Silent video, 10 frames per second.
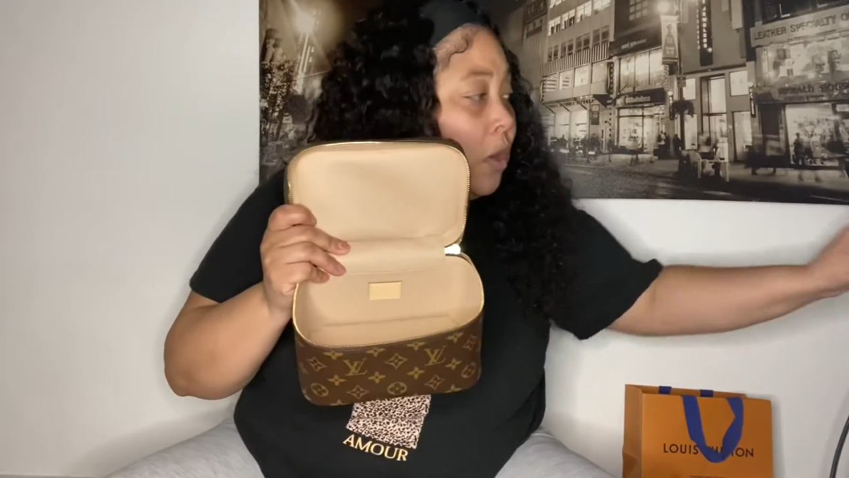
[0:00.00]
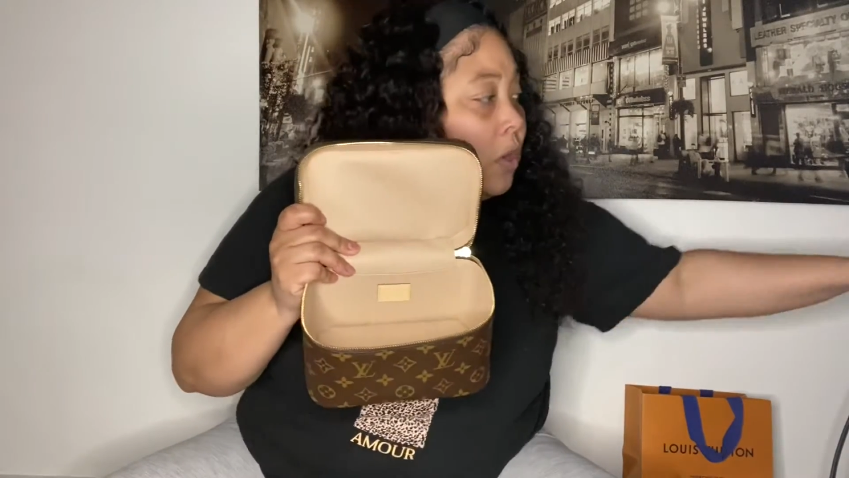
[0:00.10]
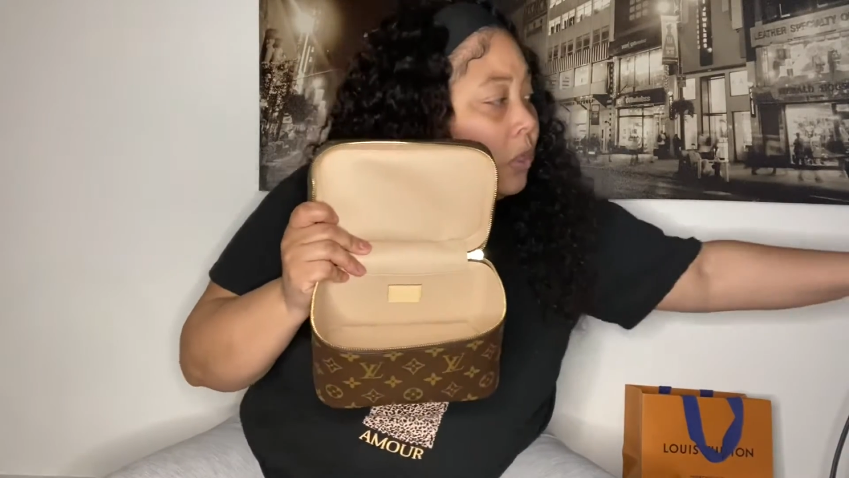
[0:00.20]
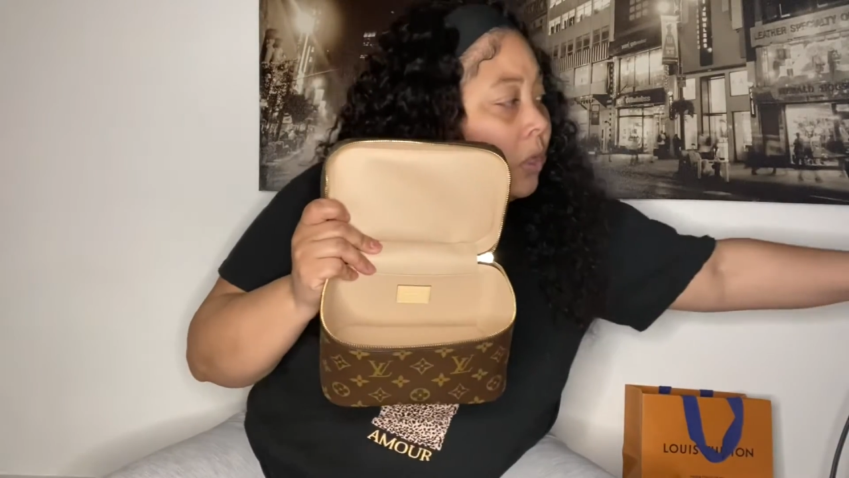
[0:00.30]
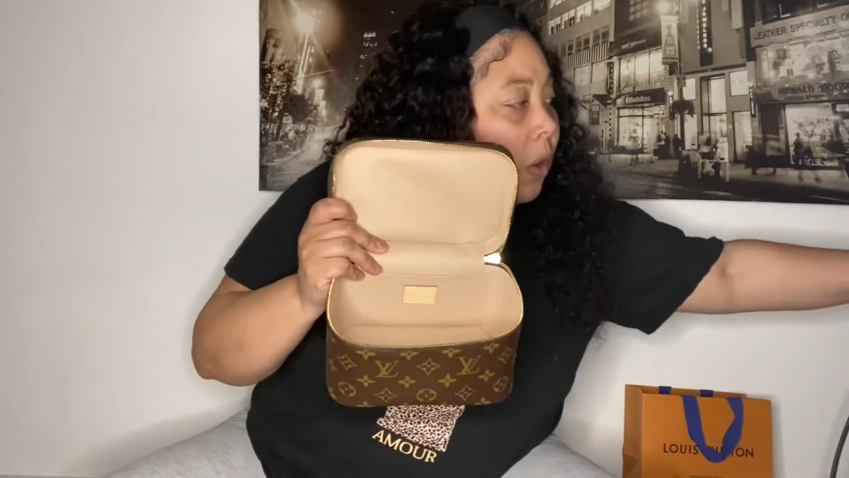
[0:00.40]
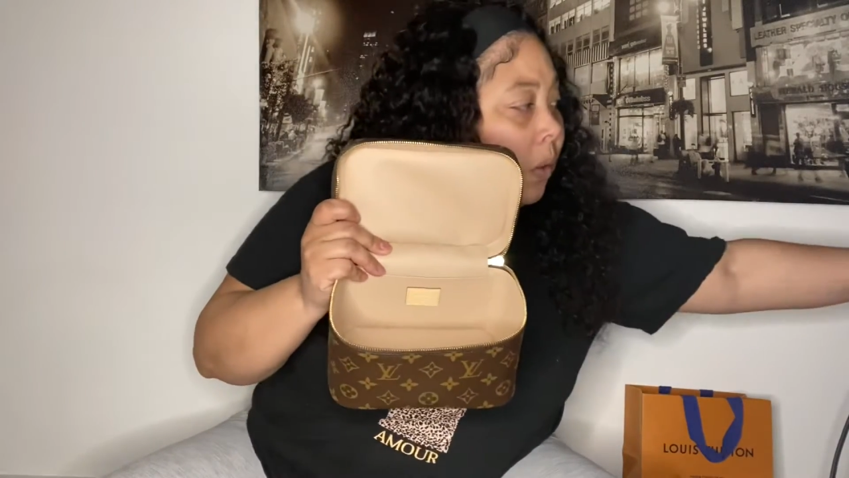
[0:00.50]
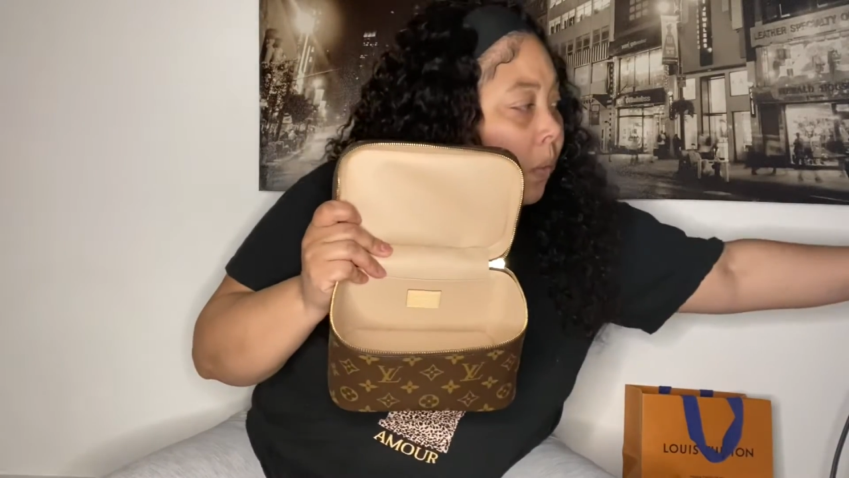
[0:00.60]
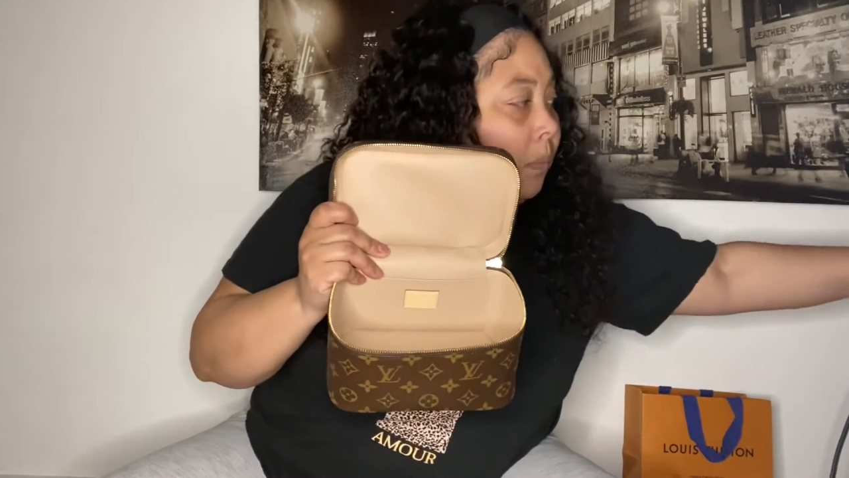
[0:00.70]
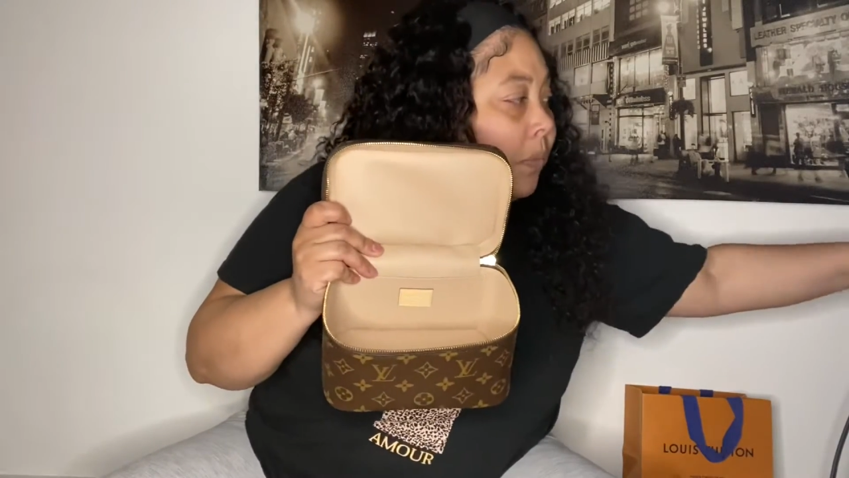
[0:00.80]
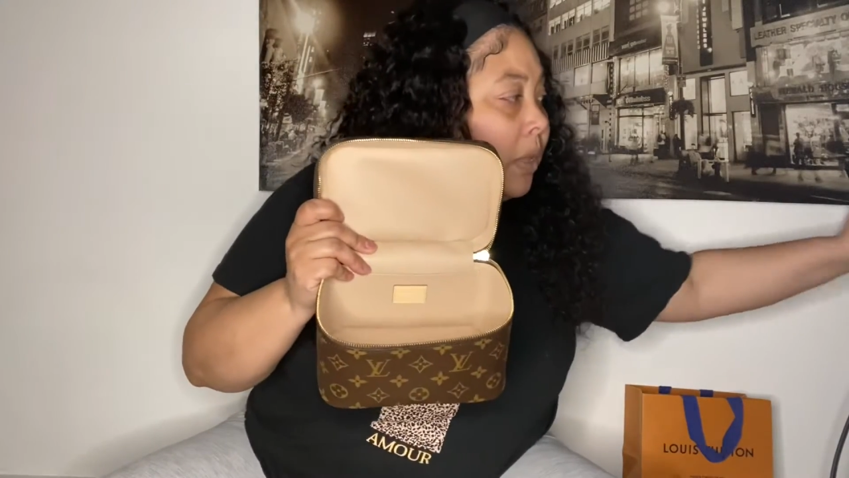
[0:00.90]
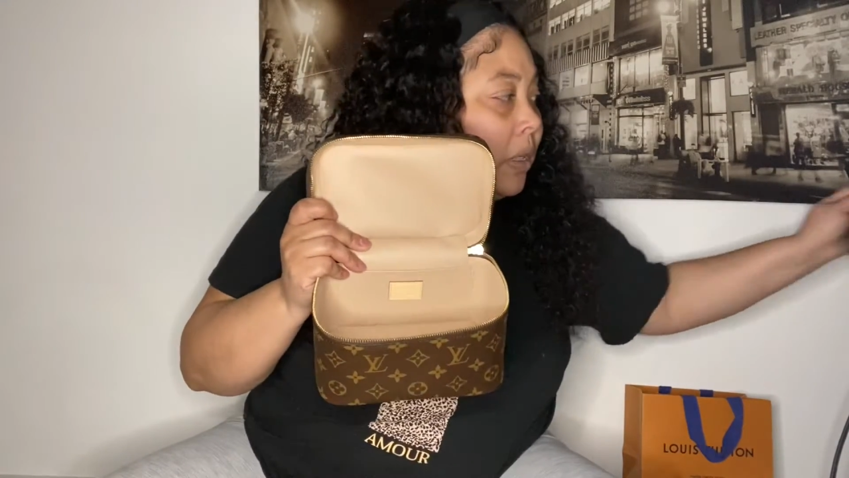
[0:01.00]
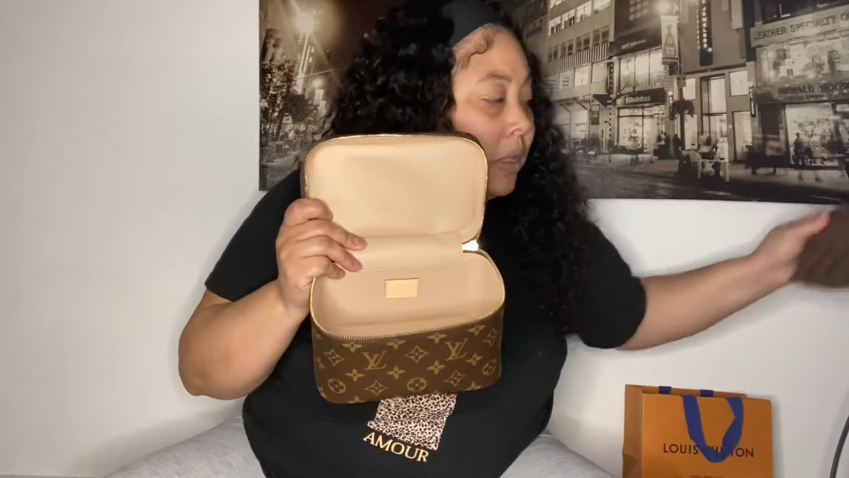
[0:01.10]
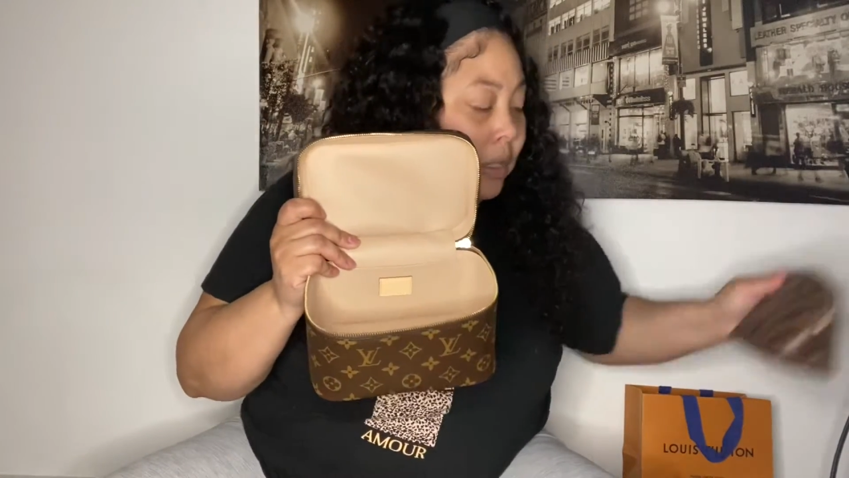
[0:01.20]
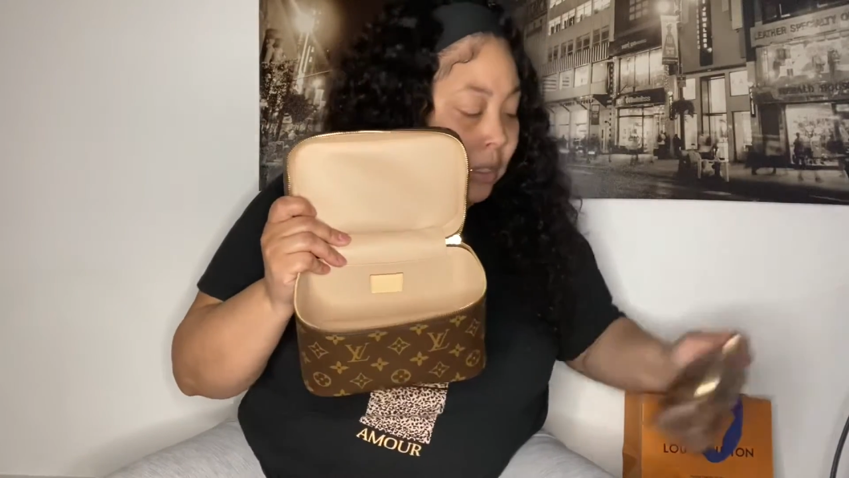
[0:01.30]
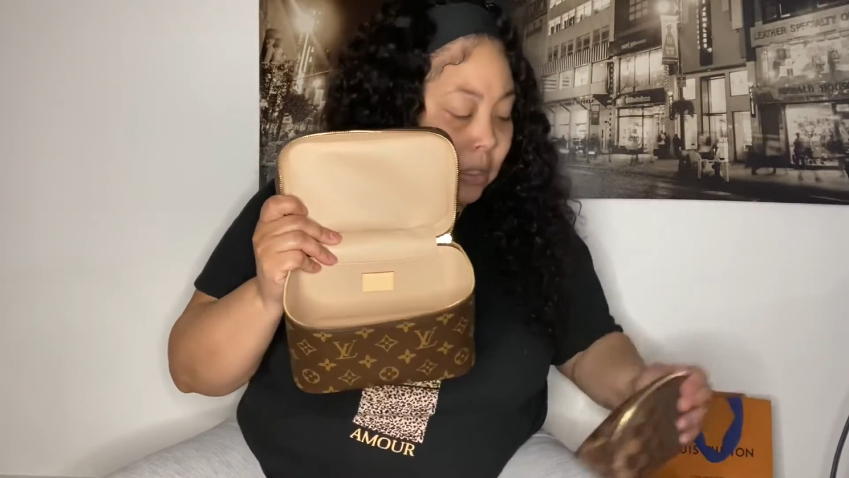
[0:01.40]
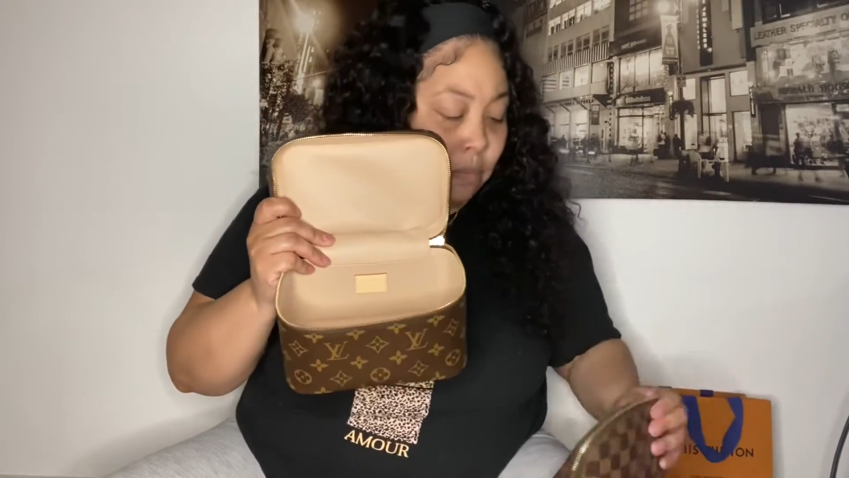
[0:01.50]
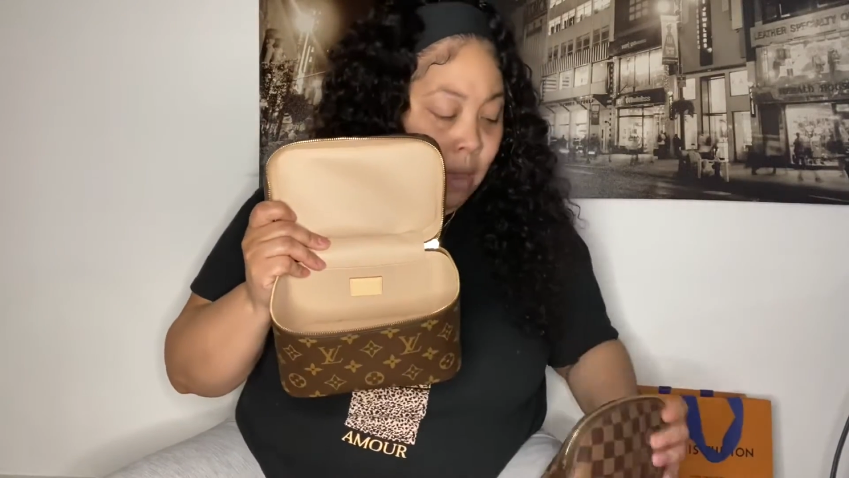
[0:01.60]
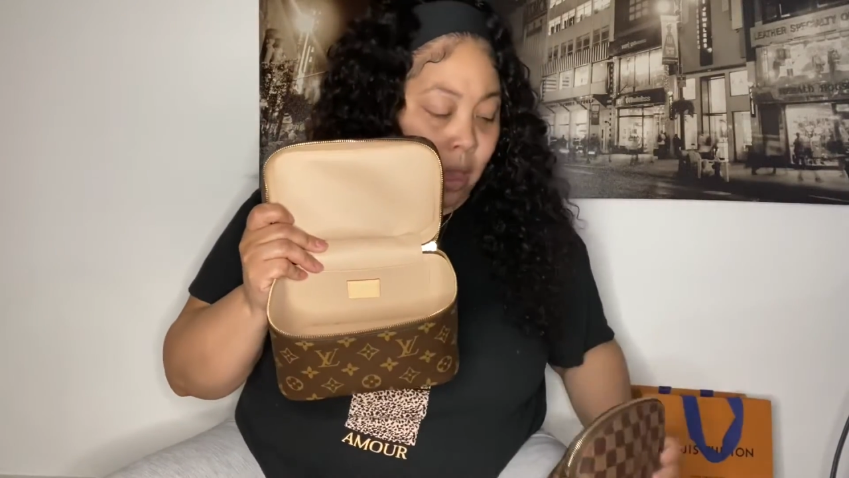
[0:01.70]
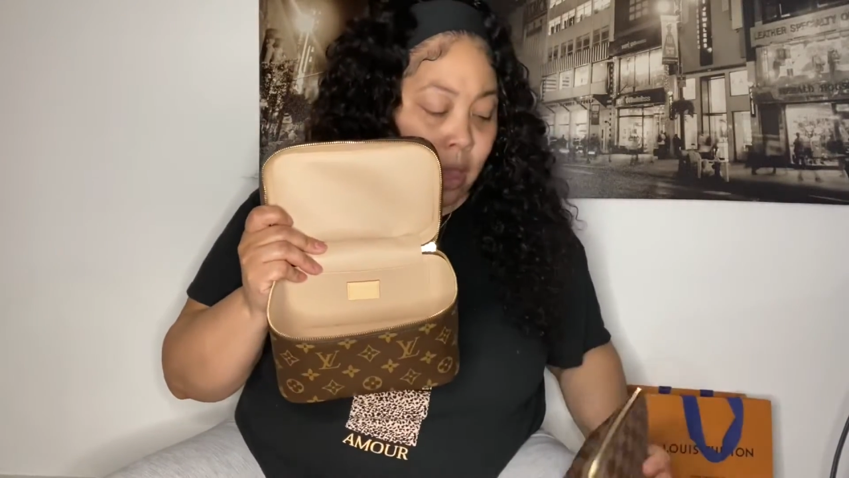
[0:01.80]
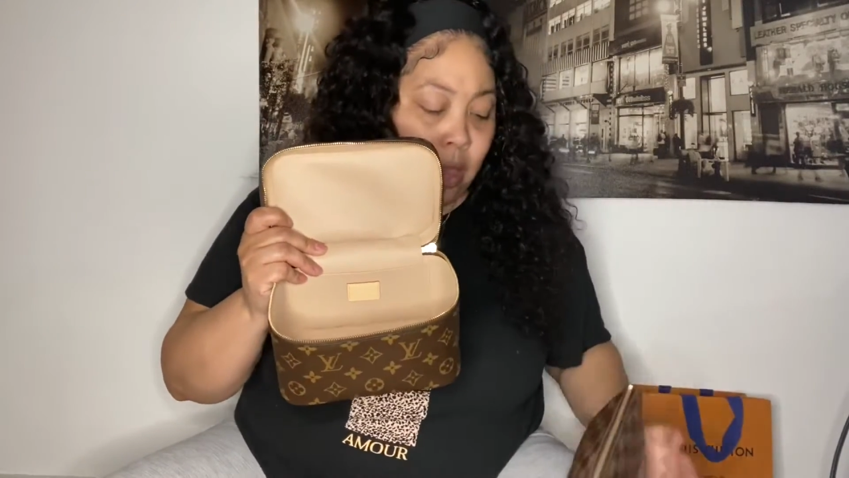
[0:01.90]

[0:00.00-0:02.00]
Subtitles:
So this is my